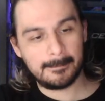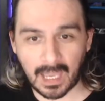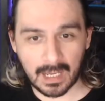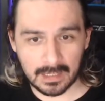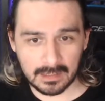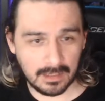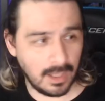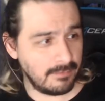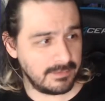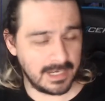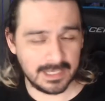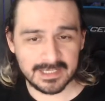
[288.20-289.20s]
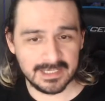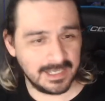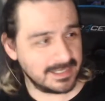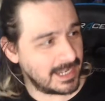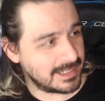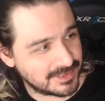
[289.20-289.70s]
Love it. I
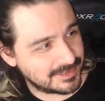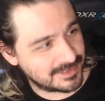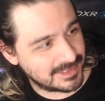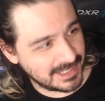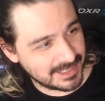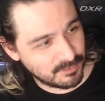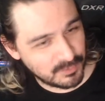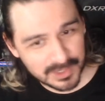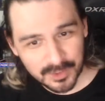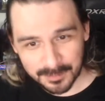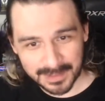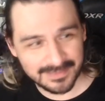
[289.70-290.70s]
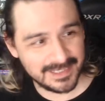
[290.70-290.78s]
cannot like recommend